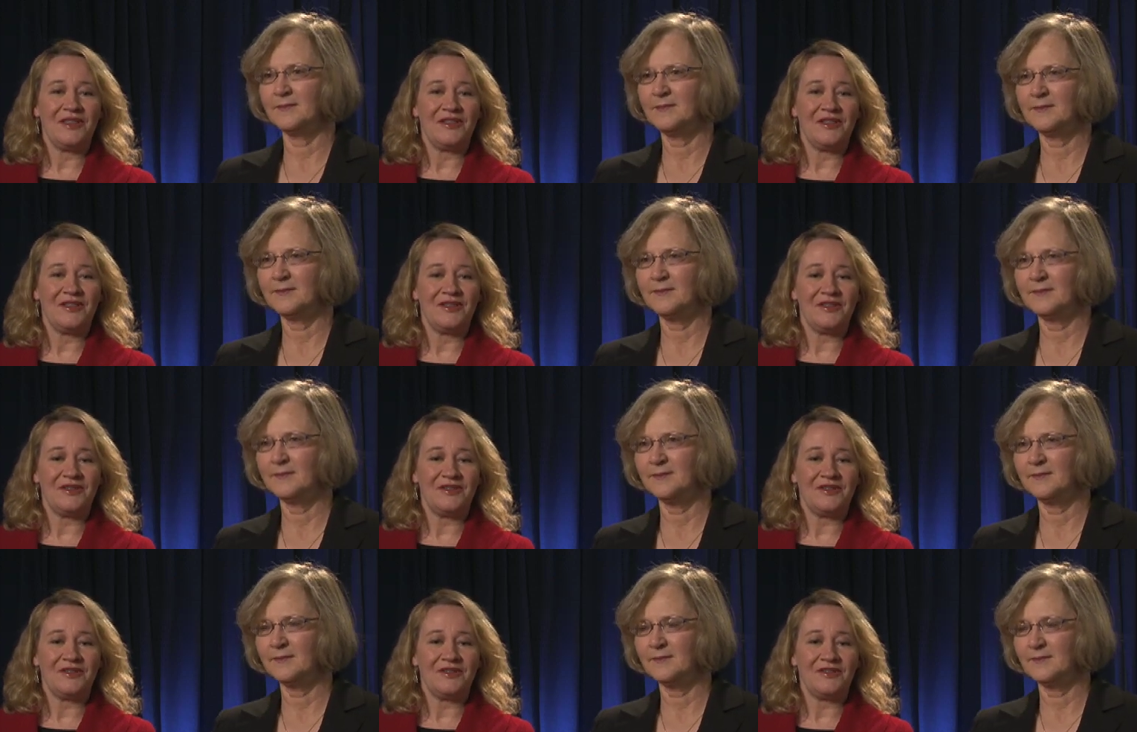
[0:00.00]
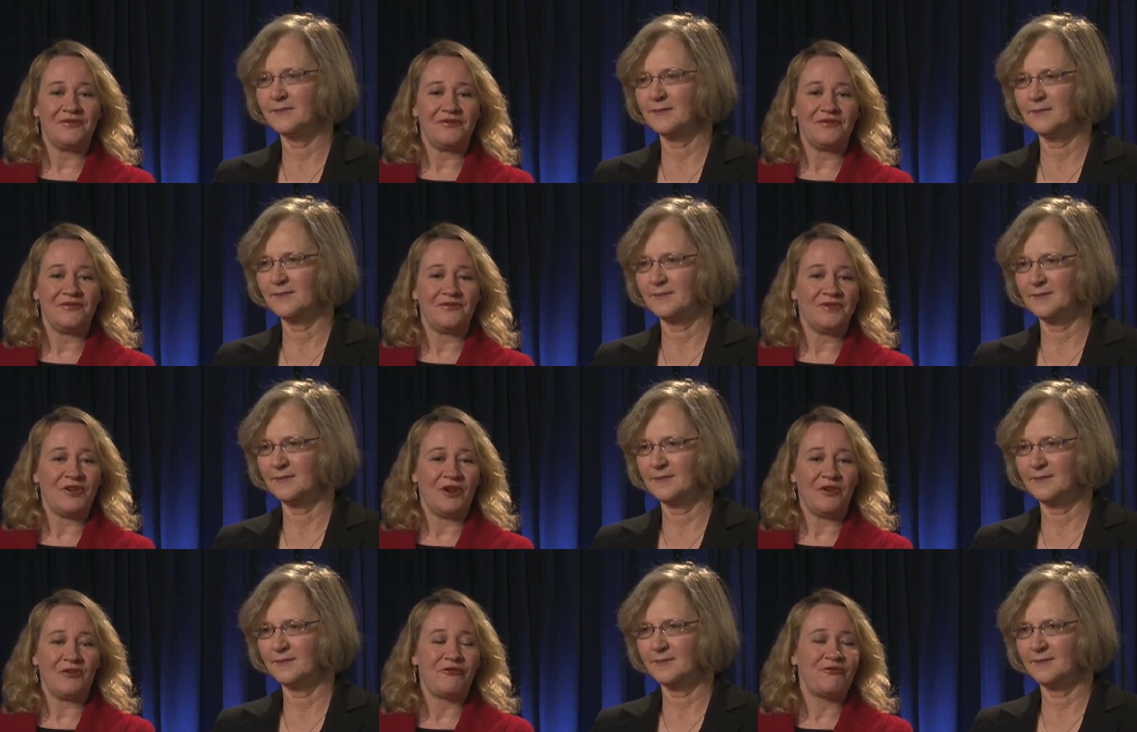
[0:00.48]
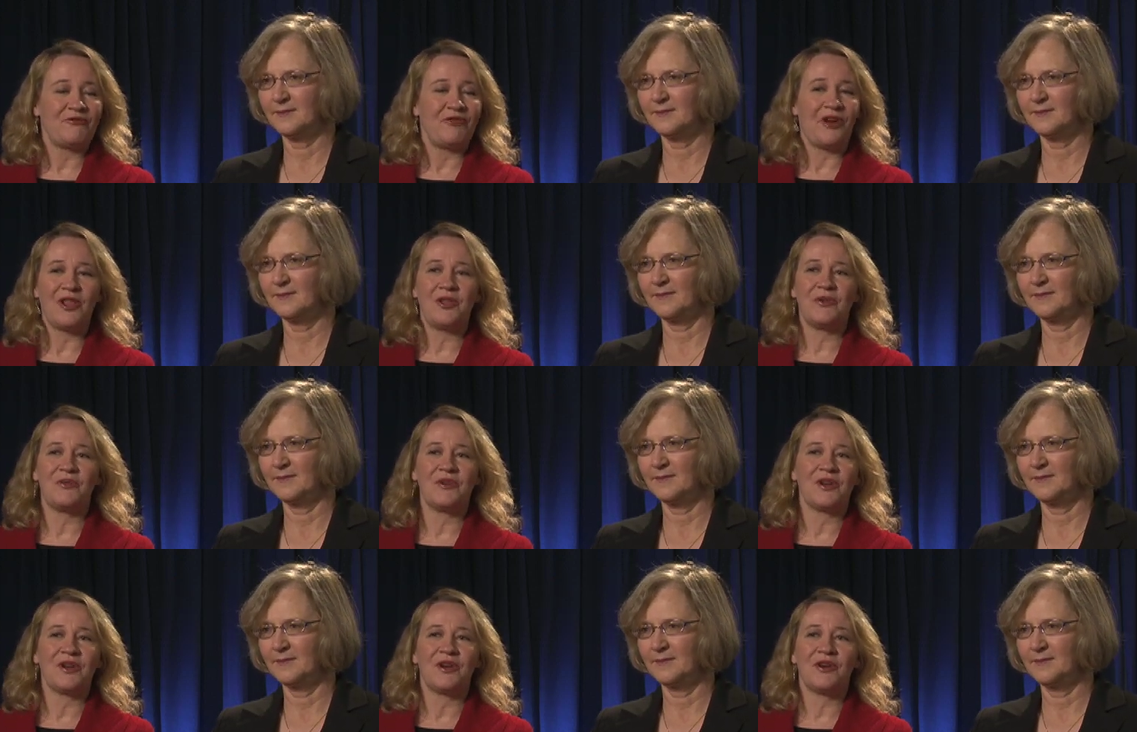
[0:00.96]
Speaker 1: the you know
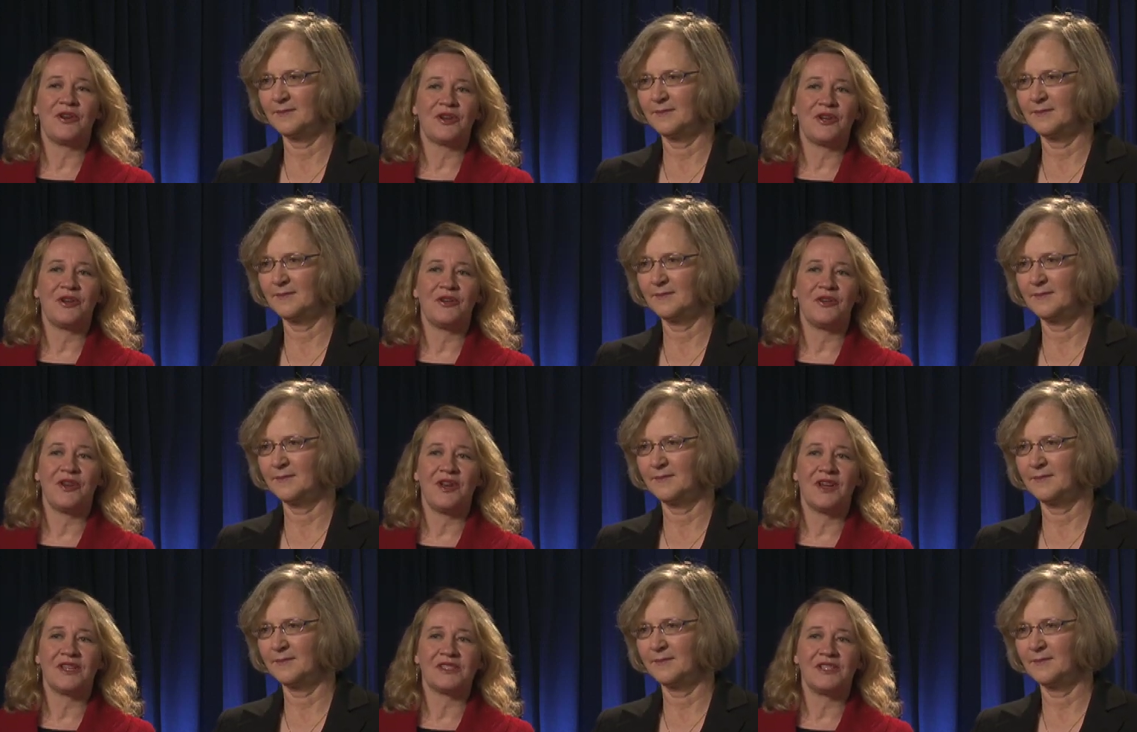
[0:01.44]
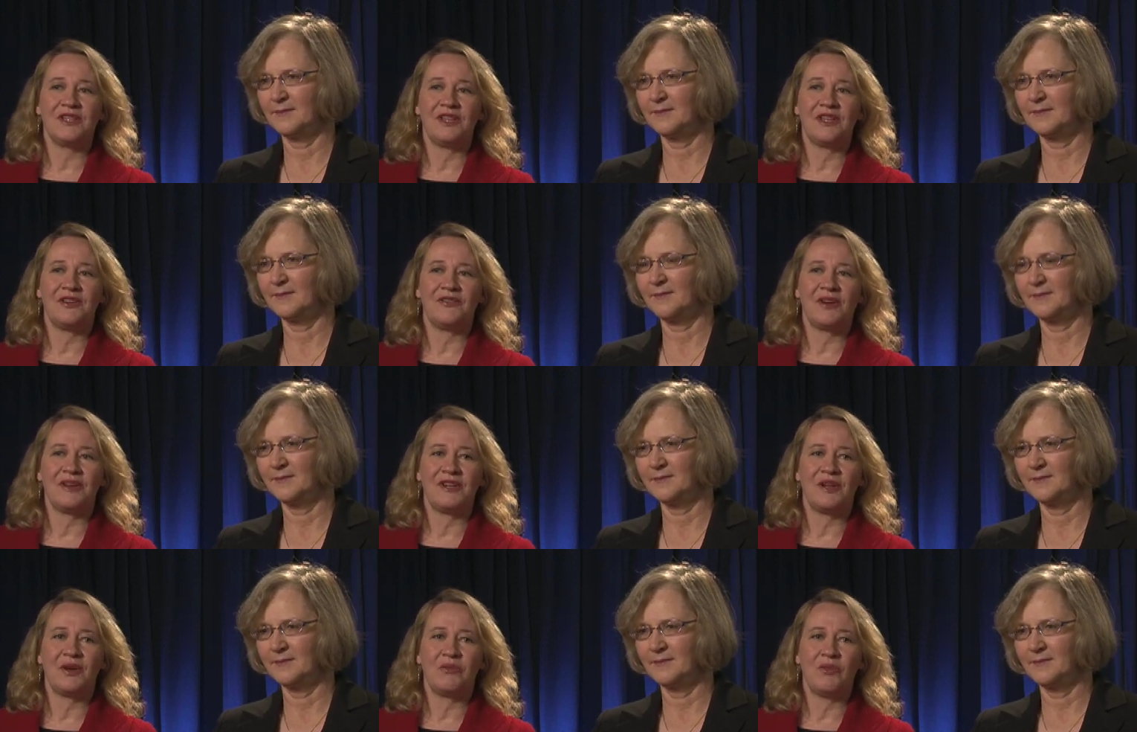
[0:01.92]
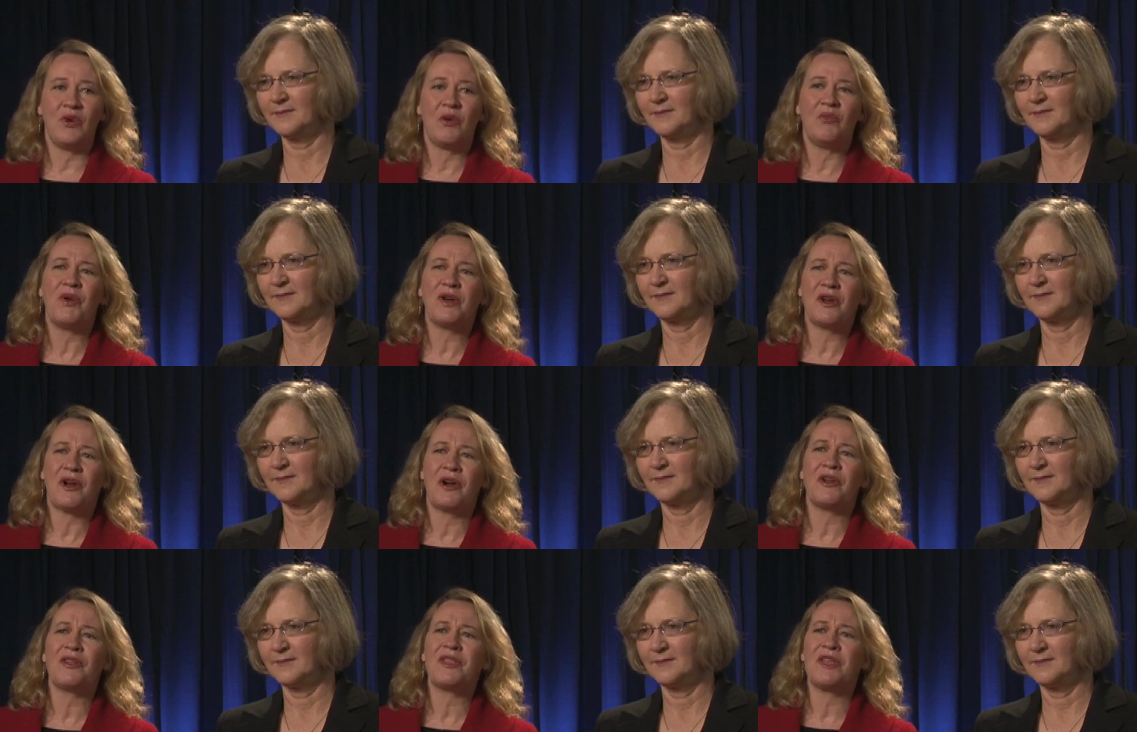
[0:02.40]
following our curiosity to find out well
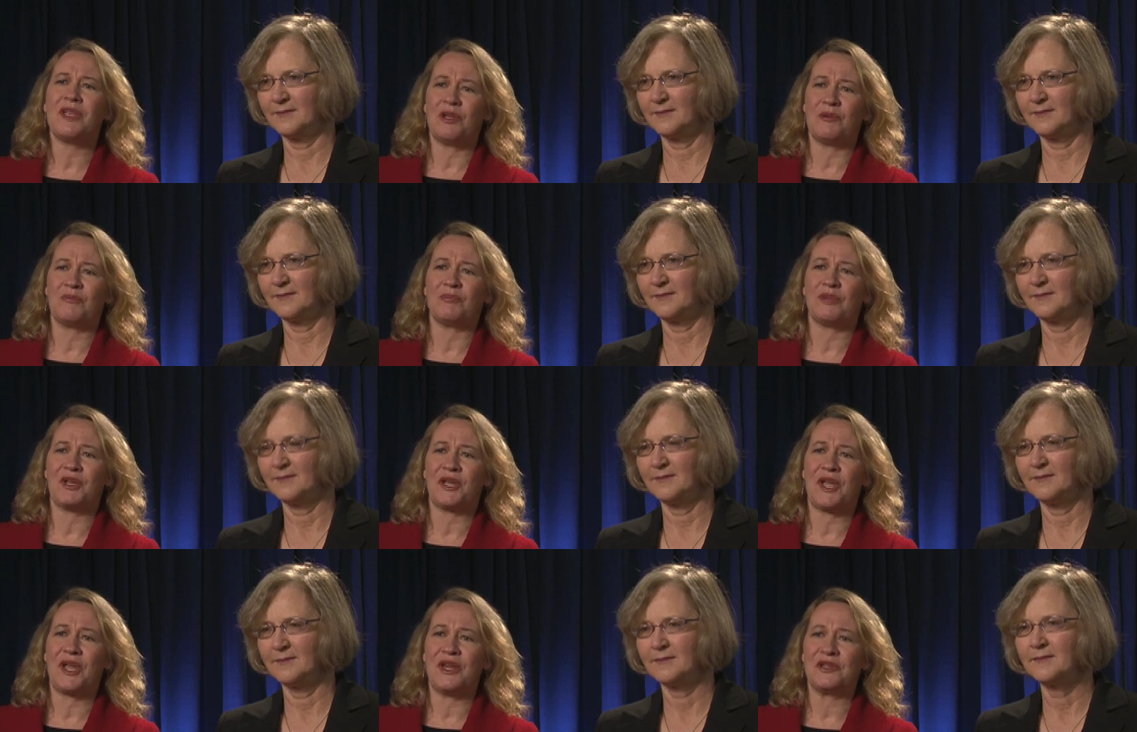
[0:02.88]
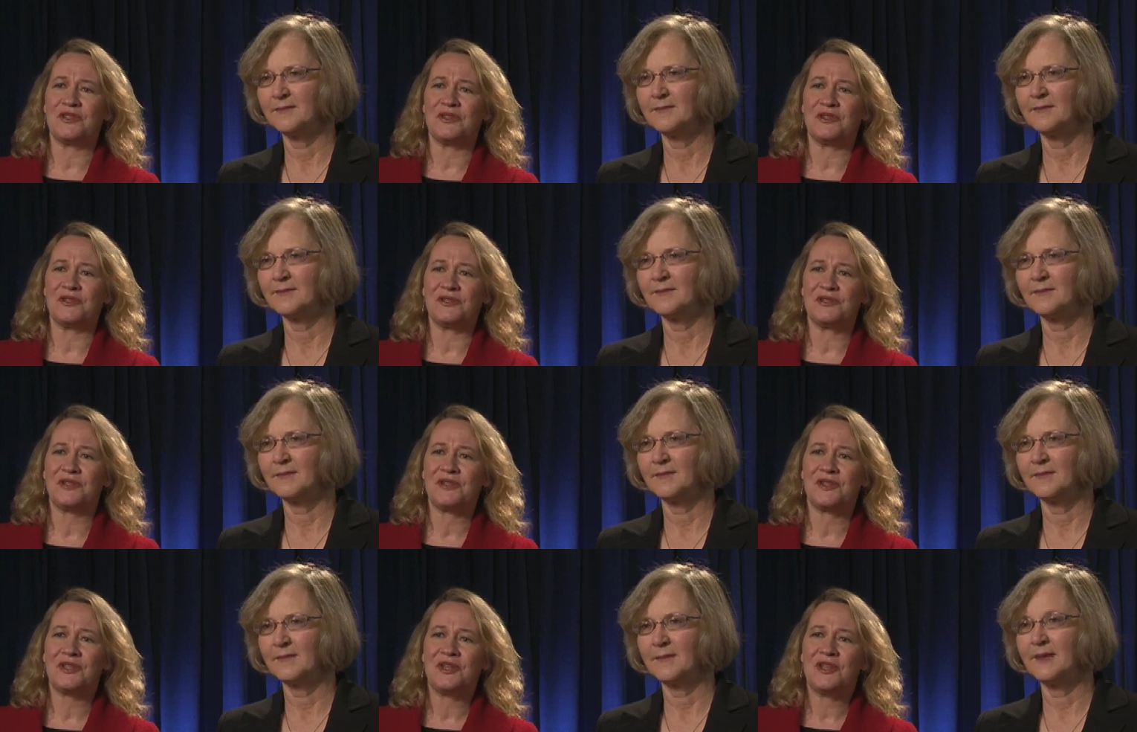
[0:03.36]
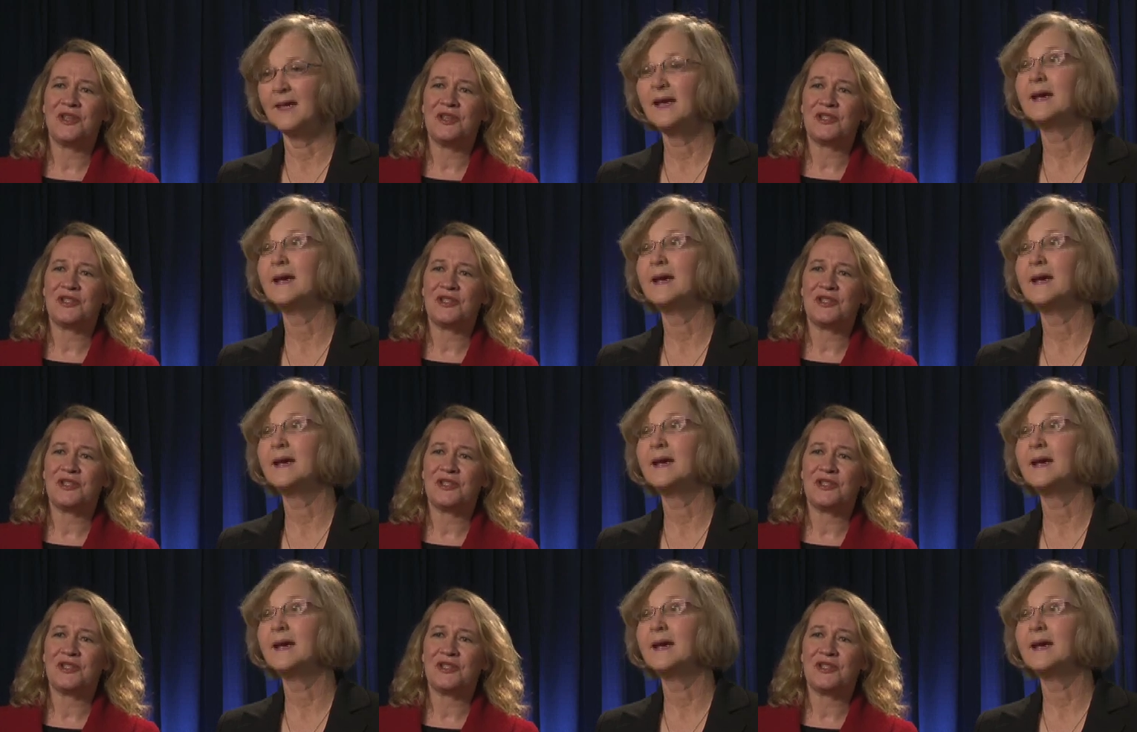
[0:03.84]
what are the implications.